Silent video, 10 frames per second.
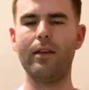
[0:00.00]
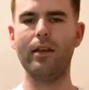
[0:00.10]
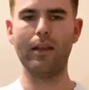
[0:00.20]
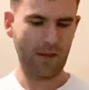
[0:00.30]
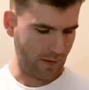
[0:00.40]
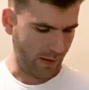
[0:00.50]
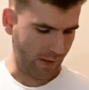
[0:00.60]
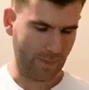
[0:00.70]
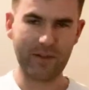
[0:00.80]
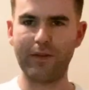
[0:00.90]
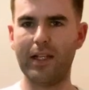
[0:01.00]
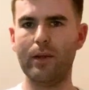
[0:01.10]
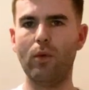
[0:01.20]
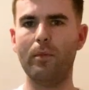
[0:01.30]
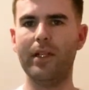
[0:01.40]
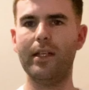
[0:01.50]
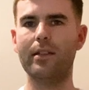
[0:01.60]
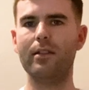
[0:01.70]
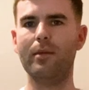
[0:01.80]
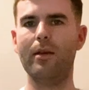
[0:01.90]
Uh, that's the way I see it
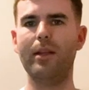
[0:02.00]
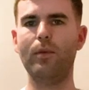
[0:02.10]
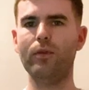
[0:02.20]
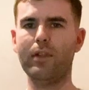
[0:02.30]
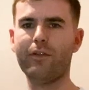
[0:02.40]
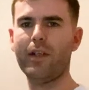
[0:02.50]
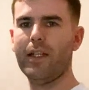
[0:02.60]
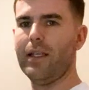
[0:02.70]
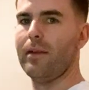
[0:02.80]
now, but obviously as a kid,